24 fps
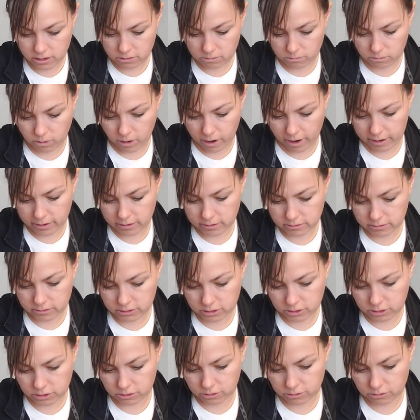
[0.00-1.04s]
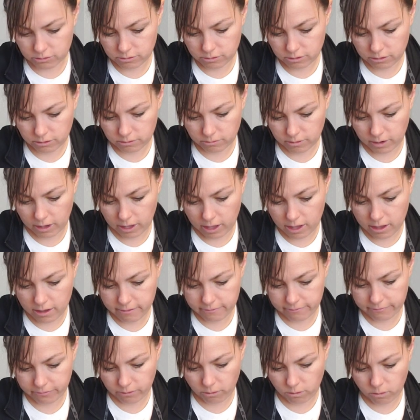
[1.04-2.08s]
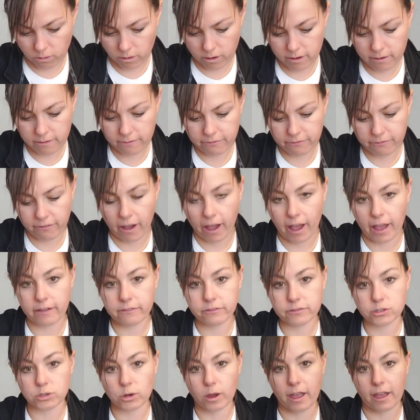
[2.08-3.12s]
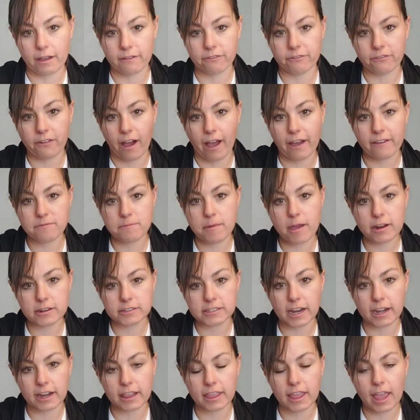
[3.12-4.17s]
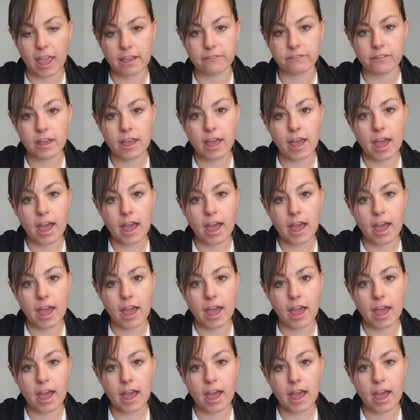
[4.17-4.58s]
1, 2, 3, 4, 5. So I have 5 bears out of the cave.